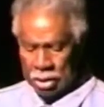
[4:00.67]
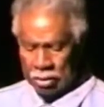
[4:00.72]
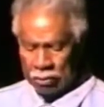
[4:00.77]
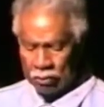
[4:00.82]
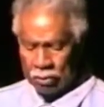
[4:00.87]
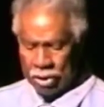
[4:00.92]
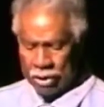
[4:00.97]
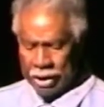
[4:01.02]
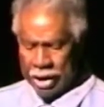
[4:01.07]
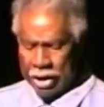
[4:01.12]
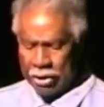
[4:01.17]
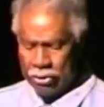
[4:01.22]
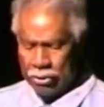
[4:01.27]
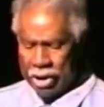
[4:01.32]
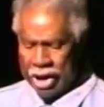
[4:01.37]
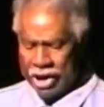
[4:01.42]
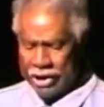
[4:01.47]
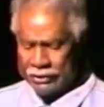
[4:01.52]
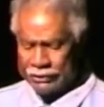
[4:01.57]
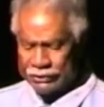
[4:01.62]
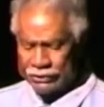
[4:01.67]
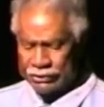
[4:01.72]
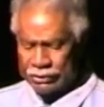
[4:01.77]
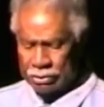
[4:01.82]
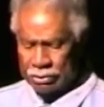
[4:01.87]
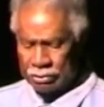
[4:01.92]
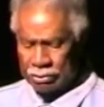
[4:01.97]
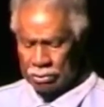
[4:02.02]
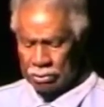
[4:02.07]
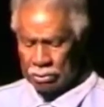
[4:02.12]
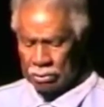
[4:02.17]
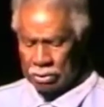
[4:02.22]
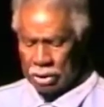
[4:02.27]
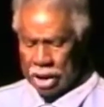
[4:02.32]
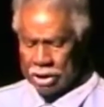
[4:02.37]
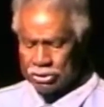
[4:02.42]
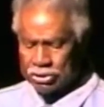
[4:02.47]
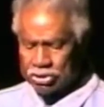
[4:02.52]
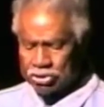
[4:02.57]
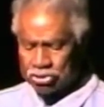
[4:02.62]
with their race,
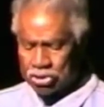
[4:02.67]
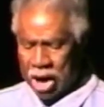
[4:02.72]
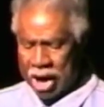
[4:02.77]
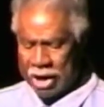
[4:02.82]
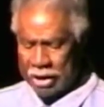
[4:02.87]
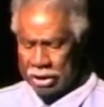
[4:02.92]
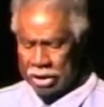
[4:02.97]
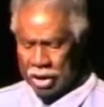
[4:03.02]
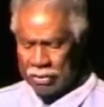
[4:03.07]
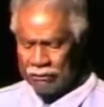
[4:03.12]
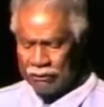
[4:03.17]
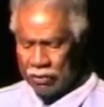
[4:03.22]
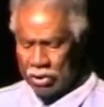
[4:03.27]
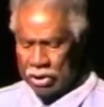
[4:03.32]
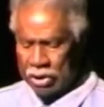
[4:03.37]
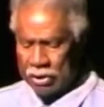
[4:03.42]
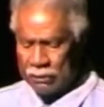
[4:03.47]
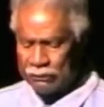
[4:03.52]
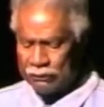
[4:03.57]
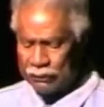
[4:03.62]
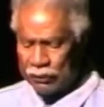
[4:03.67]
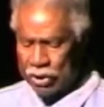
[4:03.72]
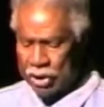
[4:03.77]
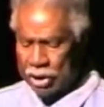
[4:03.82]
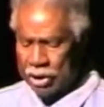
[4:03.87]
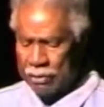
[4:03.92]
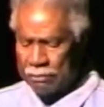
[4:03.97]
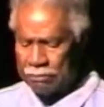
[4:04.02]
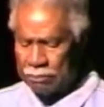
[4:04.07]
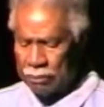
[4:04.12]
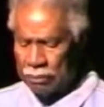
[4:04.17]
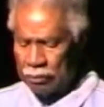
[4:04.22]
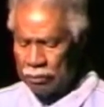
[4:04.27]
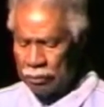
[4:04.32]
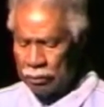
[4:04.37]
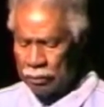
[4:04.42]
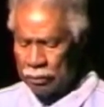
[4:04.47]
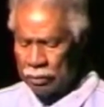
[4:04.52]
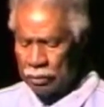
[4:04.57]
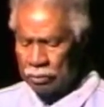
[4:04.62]
and striking for their freedom,
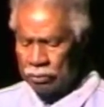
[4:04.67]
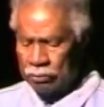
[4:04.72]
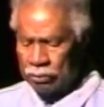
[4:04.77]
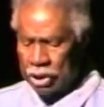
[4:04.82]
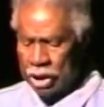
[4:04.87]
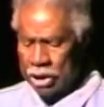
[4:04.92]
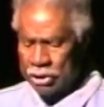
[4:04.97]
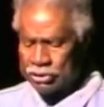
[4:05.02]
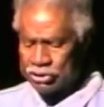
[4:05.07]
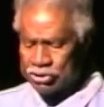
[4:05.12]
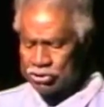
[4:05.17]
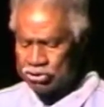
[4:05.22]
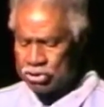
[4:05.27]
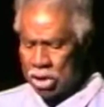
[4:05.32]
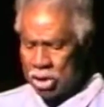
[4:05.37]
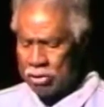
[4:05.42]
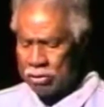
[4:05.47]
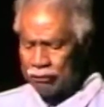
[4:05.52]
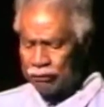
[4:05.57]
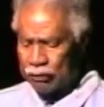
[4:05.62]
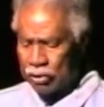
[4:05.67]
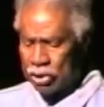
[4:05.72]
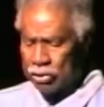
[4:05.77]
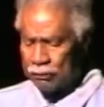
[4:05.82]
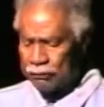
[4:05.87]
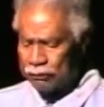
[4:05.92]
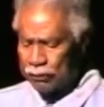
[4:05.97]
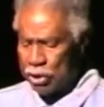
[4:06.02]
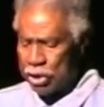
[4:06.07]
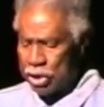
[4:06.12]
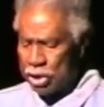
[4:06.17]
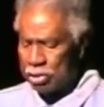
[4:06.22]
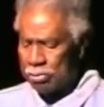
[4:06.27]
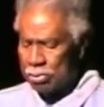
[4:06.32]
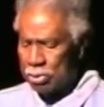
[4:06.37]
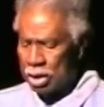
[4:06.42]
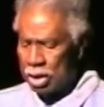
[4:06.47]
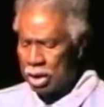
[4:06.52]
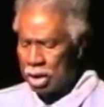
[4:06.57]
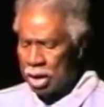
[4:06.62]
they struck for the
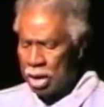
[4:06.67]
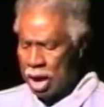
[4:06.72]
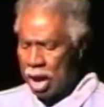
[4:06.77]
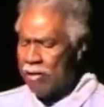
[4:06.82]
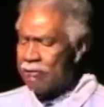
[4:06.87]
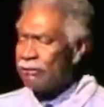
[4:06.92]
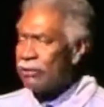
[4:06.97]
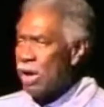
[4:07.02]
freedom of